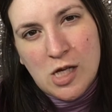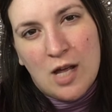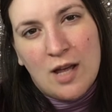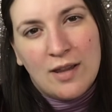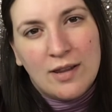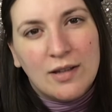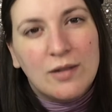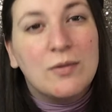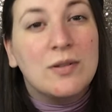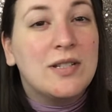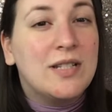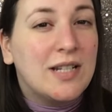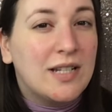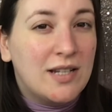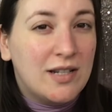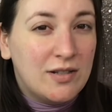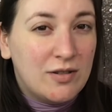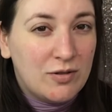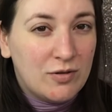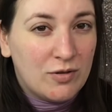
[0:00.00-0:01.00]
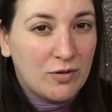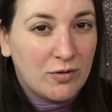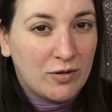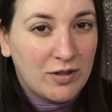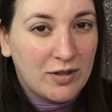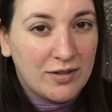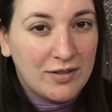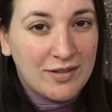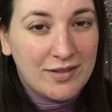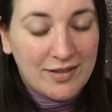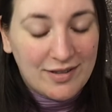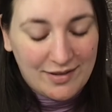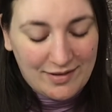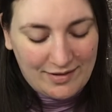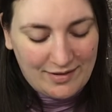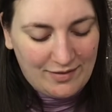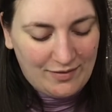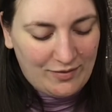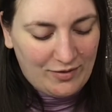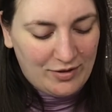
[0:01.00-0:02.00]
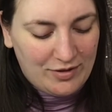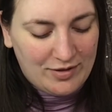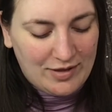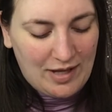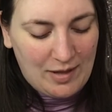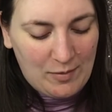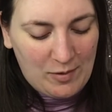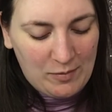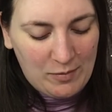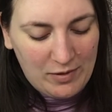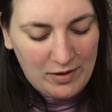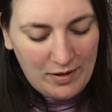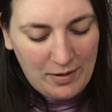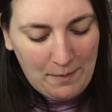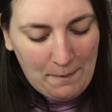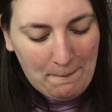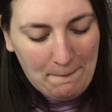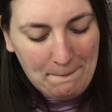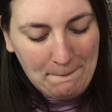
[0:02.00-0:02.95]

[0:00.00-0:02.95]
think it was Nikki Tutorials first came up with it.